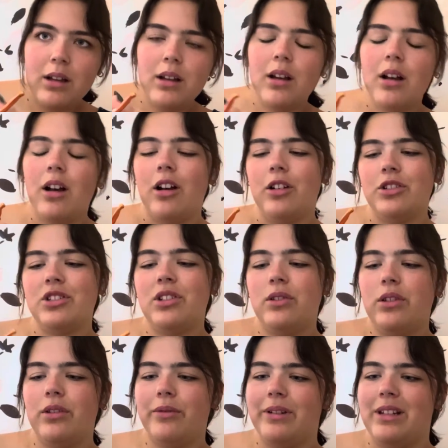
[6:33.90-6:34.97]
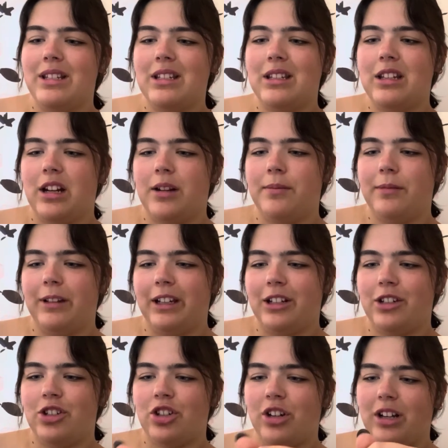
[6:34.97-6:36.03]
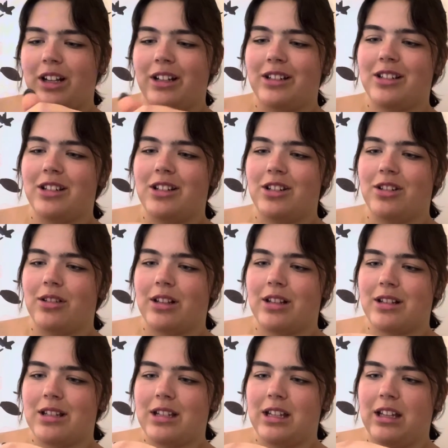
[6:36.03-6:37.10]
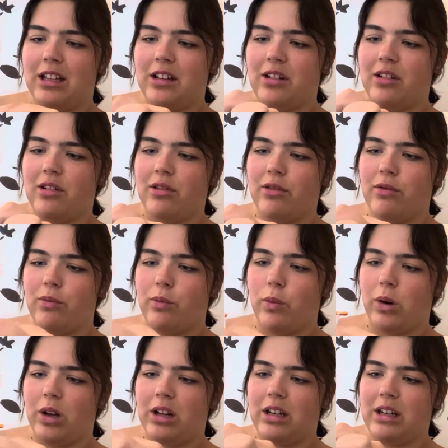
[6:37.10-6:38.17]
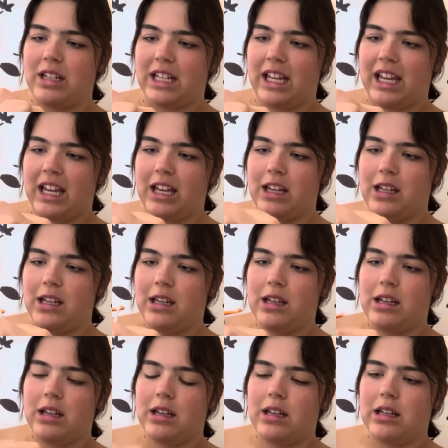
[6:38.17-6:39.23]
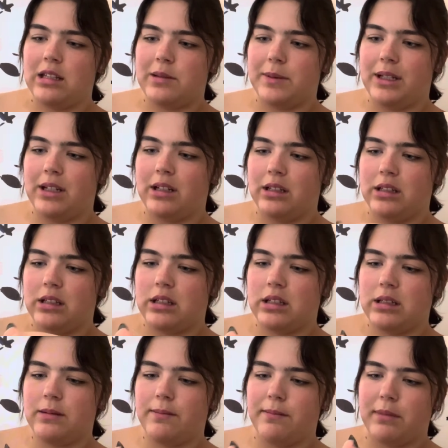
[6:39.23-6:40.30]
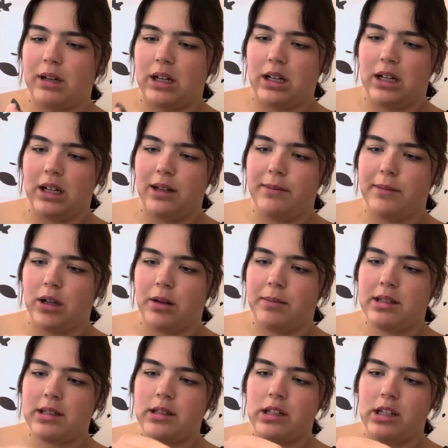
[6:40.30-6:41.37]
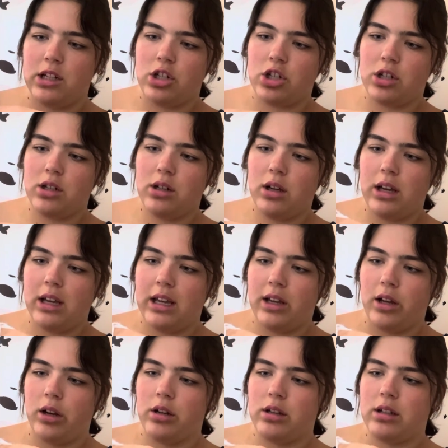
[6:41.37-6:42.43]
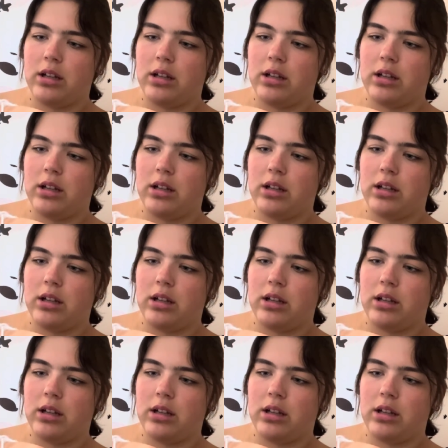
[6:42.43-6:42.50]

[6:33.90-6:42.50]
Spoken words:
Also, the reason that I'm like trying to do this in one day is because my mom is a teacher, and